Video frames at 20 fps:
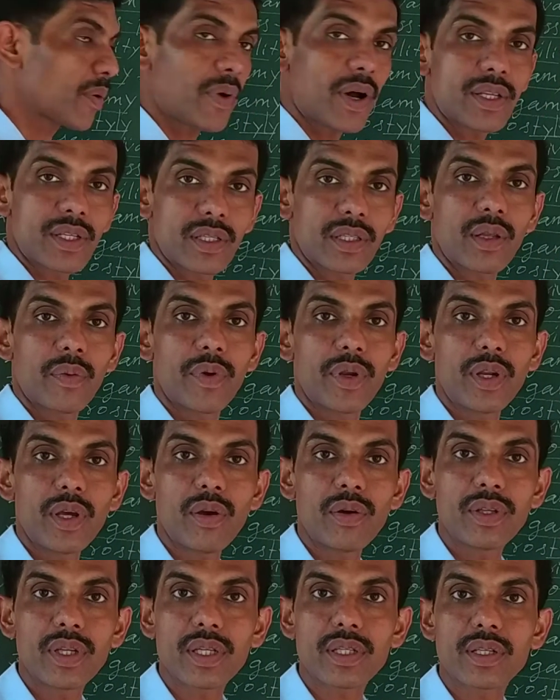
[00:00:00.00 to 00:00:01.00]
the video, you
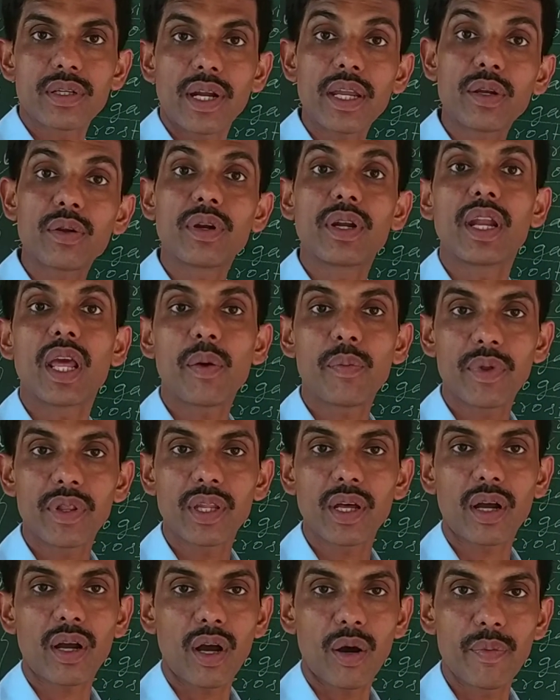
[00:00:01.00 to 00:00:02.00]
just write your name in the
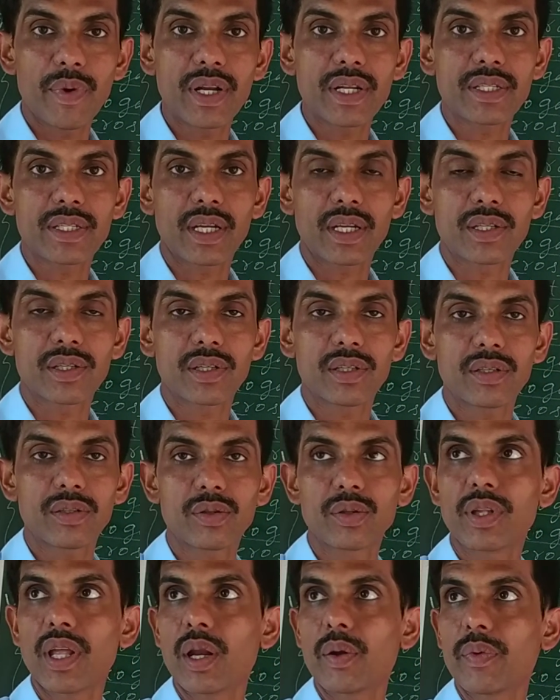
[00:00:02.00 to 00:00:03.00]
comment section so that
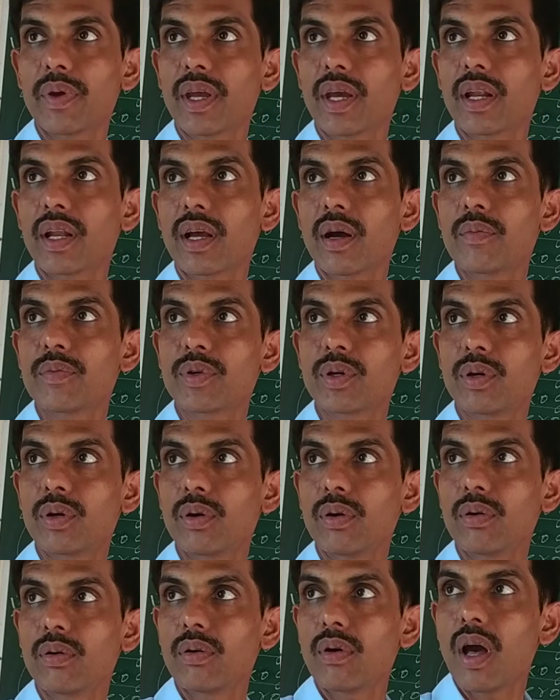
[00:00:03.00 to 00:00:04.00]
we can come to know
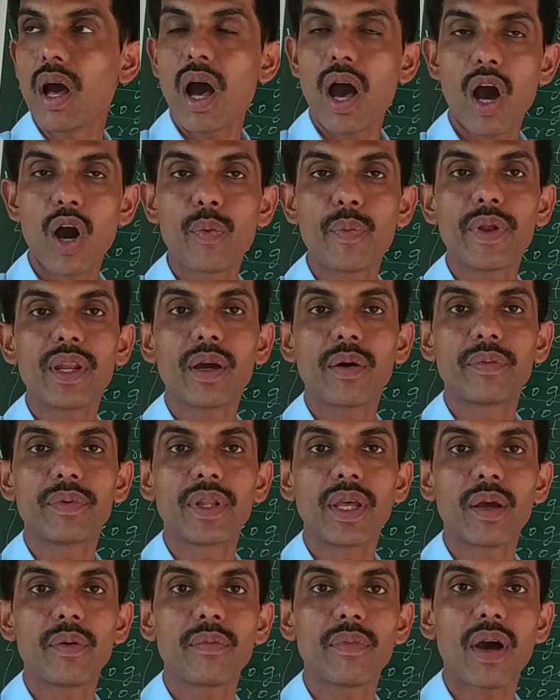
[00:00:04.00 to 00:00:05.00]
how many of them
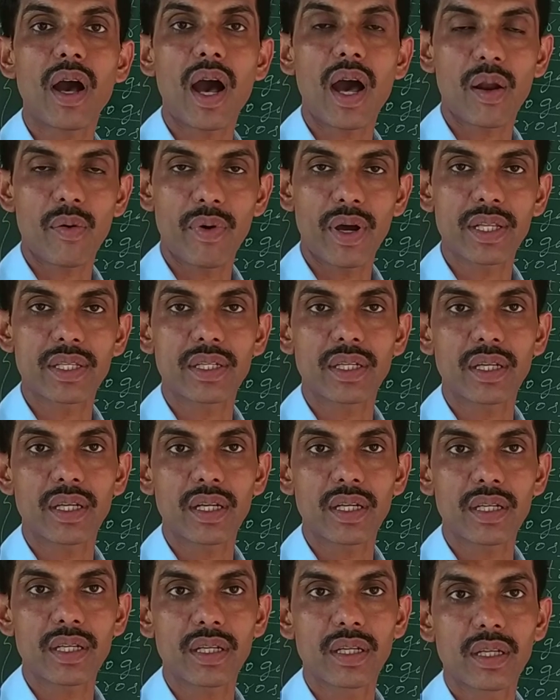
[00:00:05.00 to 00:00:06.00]
are watching it
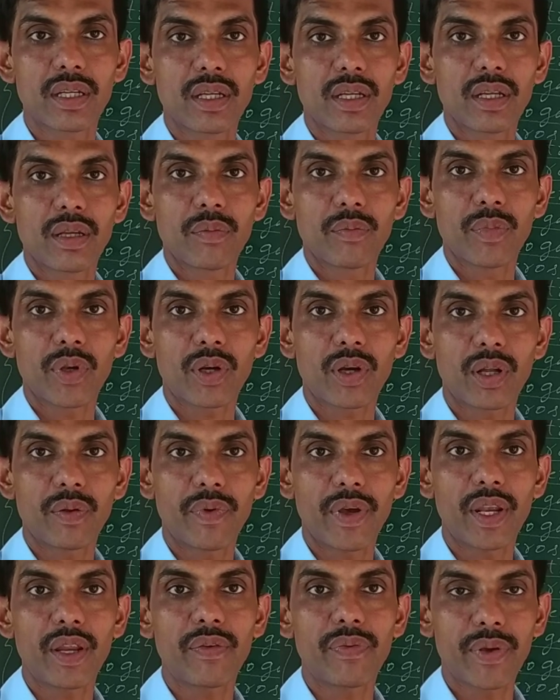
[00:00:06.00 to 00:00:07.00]
because very
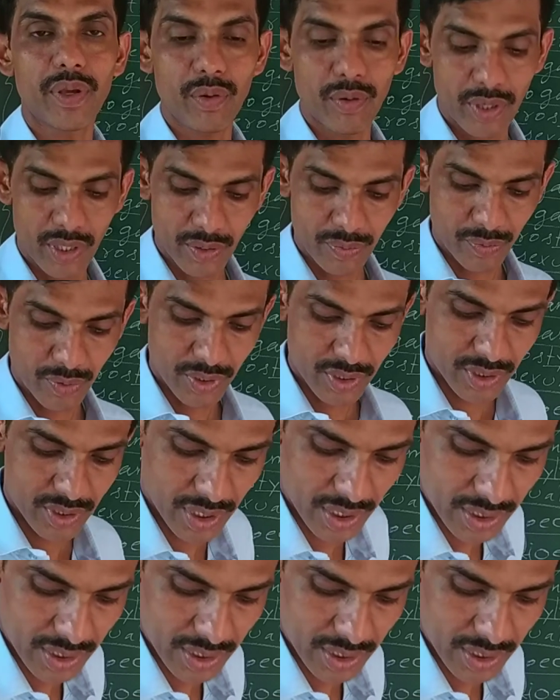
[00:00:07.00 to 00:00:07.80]
few responses,